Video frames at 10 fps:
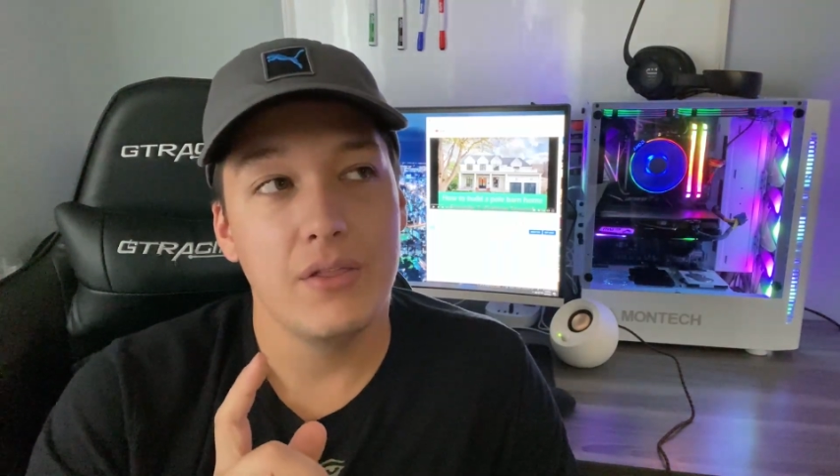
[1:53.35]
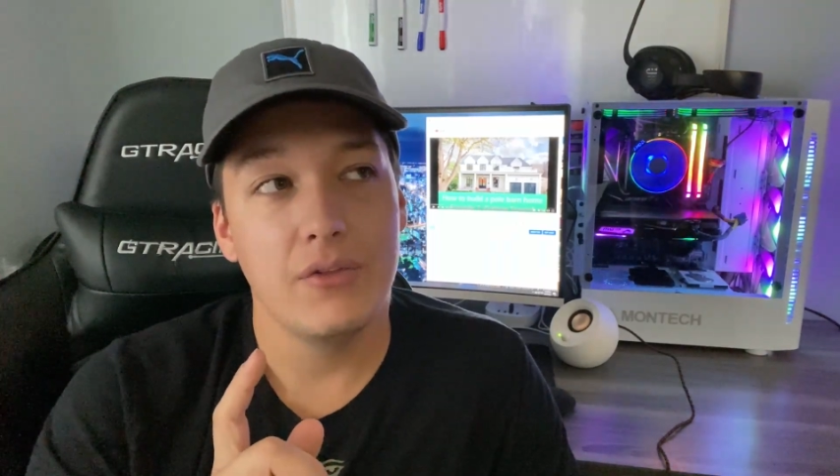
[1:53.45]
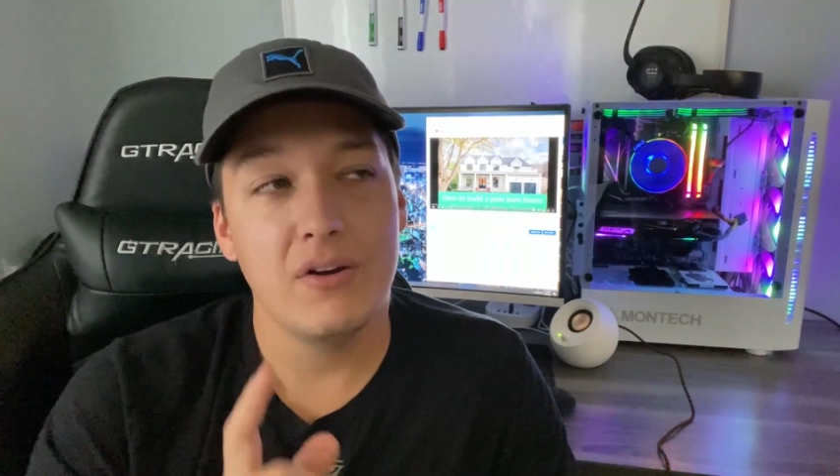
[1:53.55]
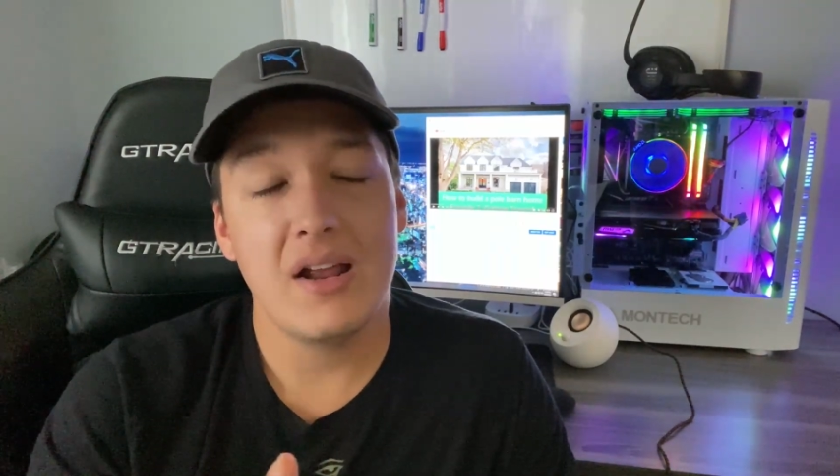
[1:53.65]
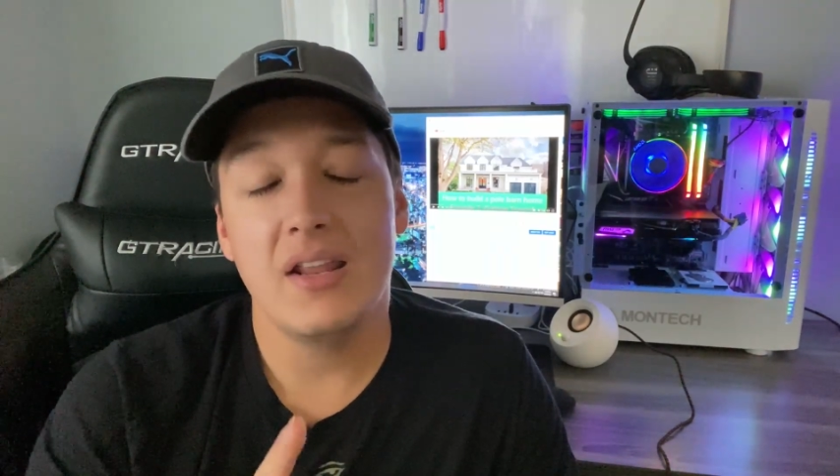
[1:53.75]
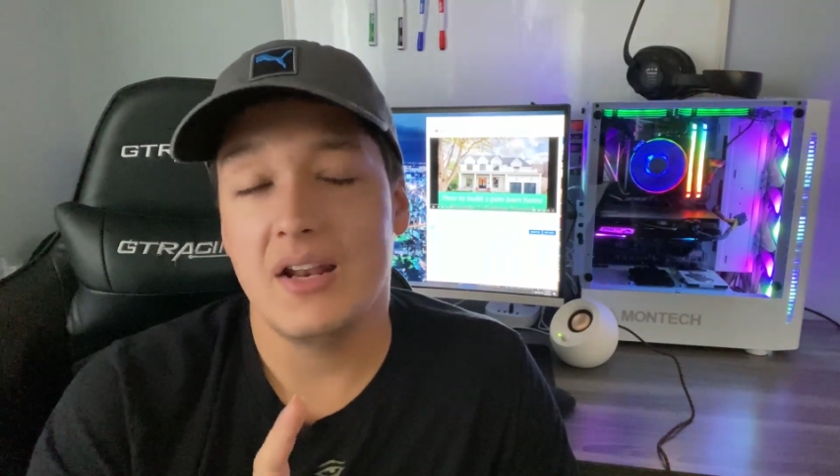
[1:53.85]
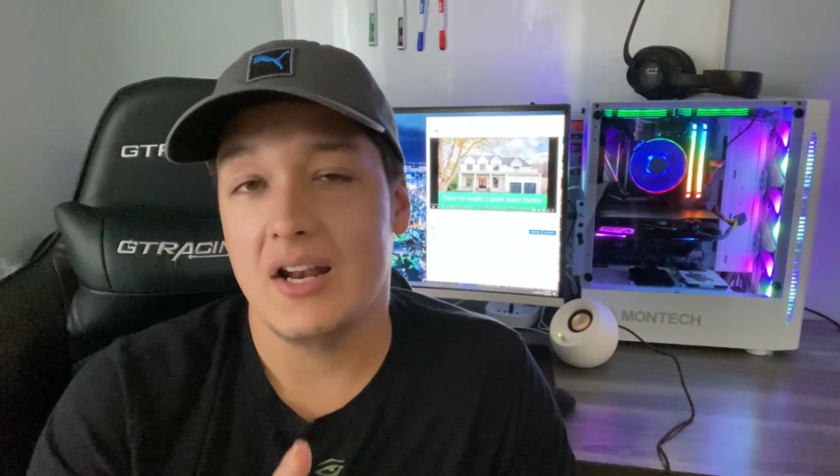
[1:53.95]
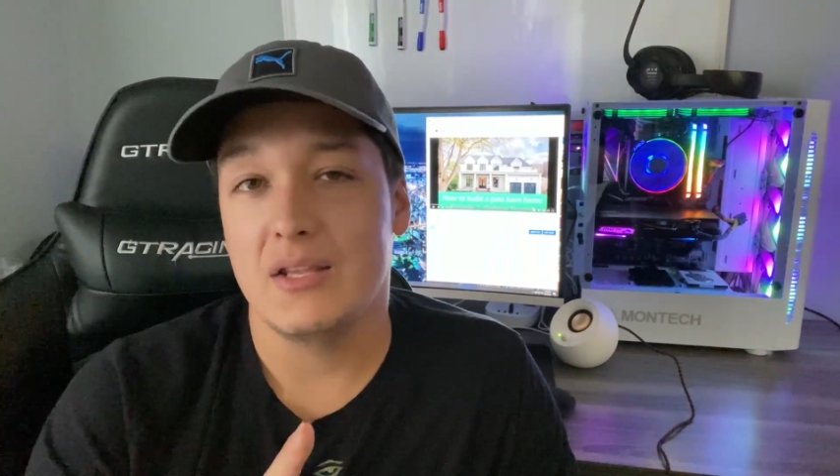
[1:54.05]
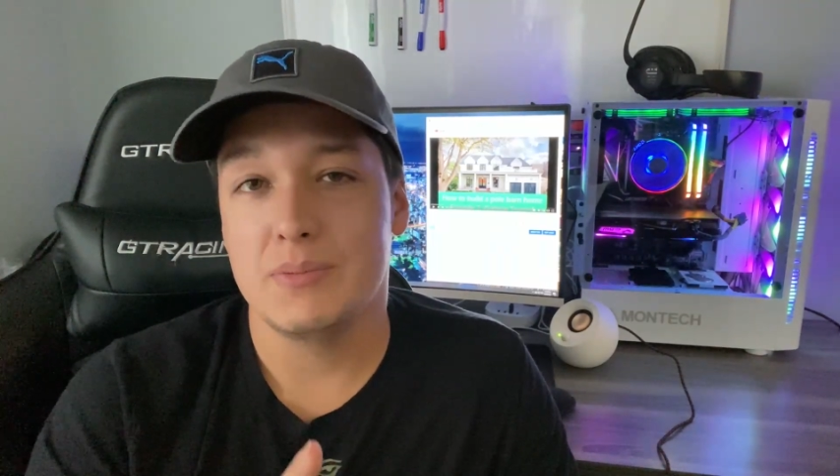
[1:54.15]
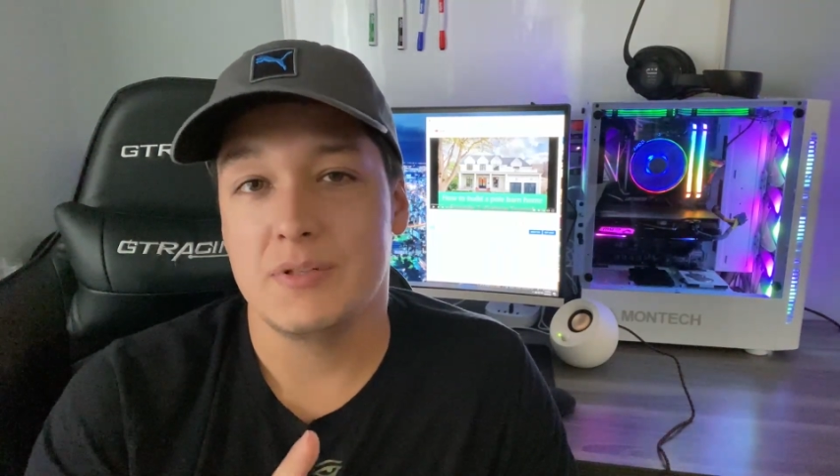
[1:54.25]
they're not in
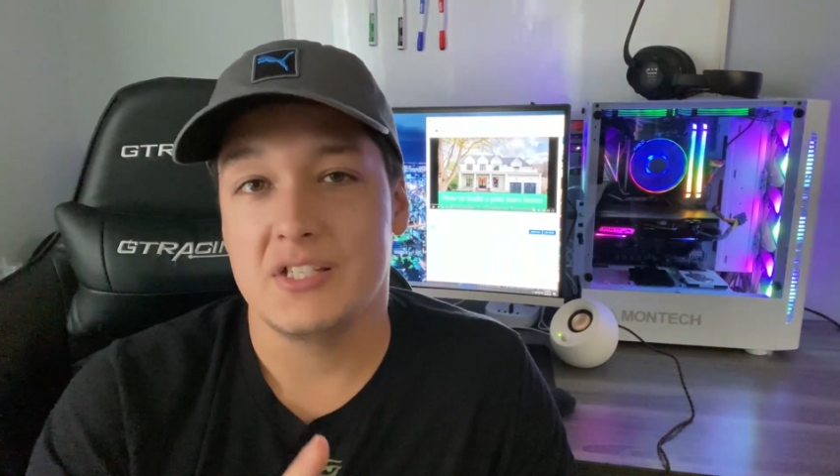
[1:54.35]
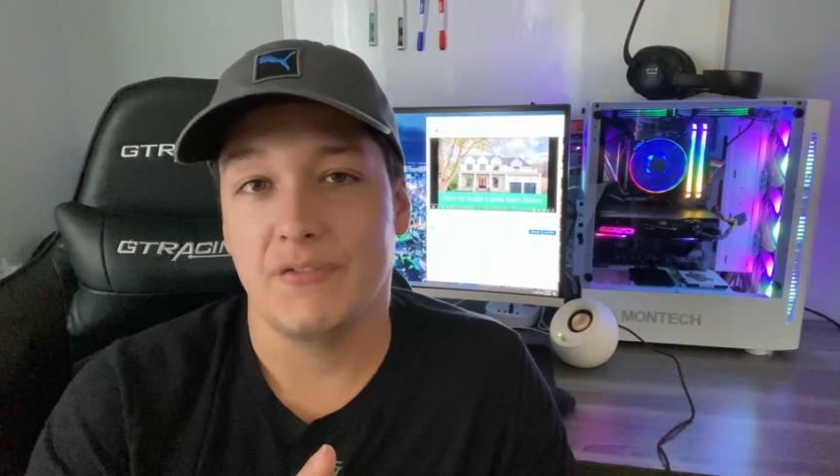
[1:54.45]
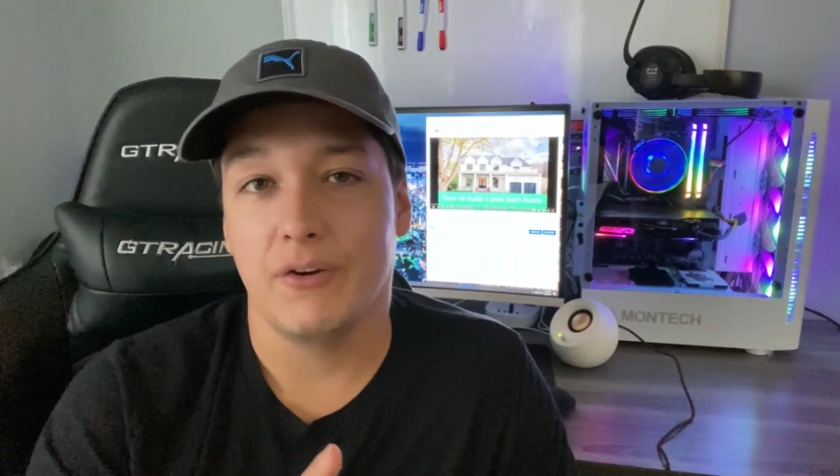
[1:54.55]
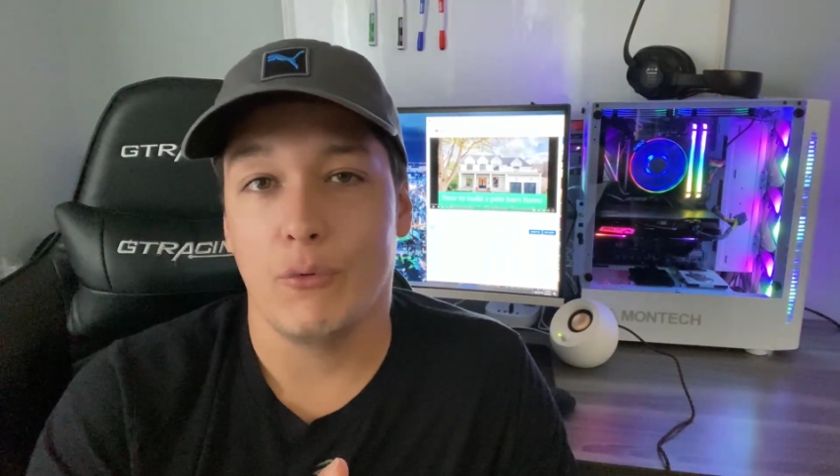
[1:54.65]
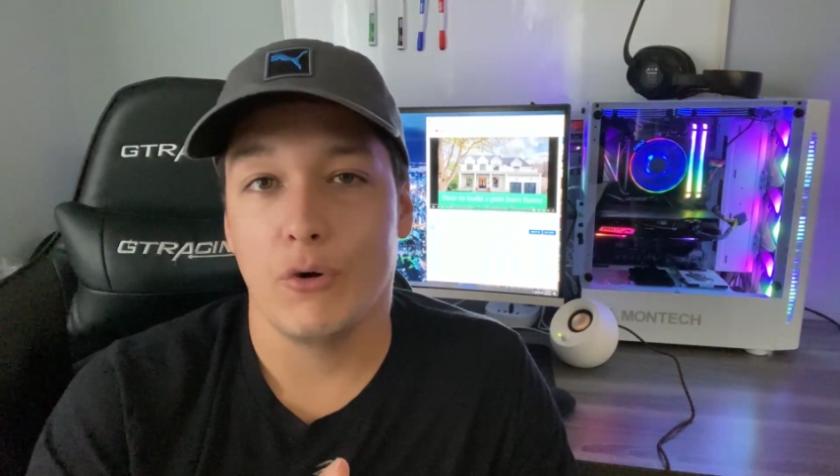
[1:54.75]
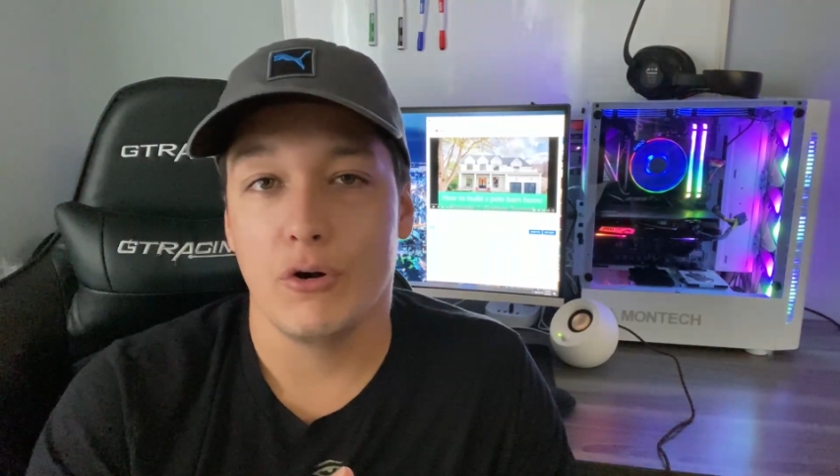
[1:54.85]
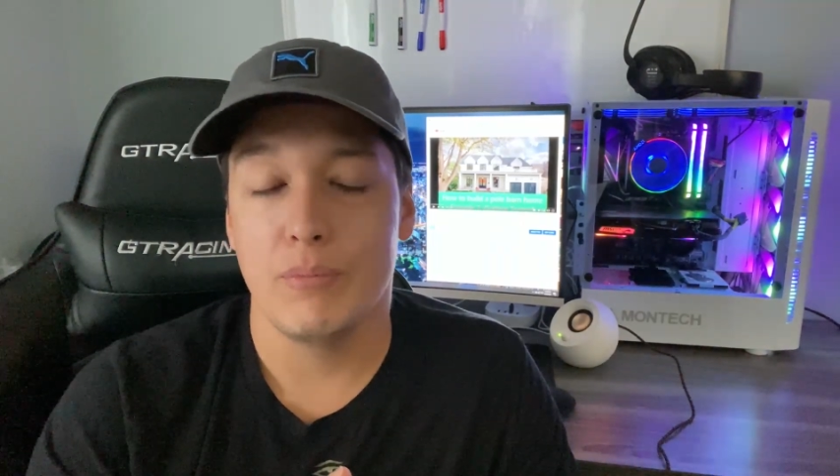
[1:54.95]
any specific order,